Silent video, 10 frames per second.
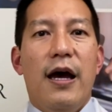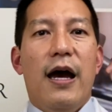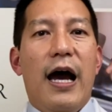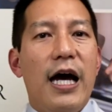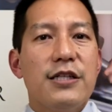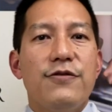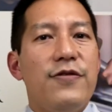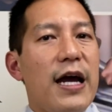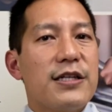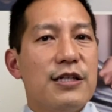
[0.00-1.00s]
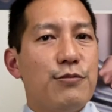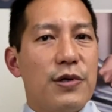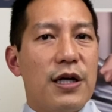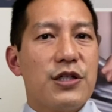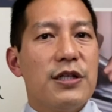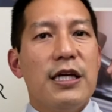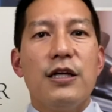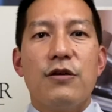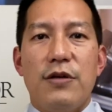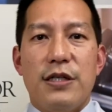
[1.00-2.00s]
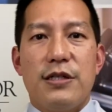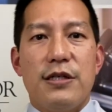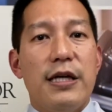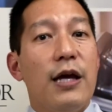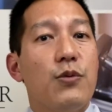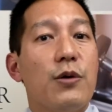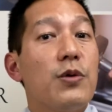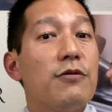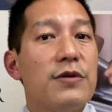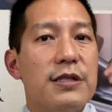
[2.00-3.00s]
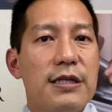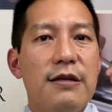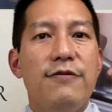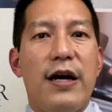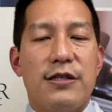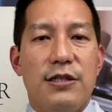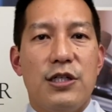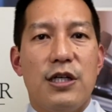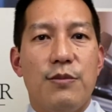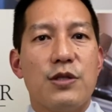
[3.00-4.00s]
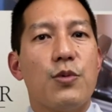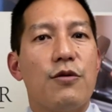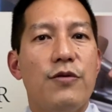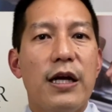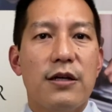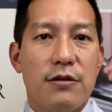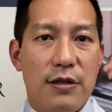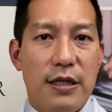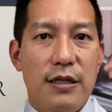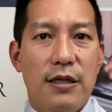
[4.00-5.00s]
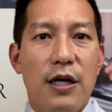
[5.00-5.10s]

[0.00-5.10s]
As vaccine production increases and when we receive vaccine shipments more regularly,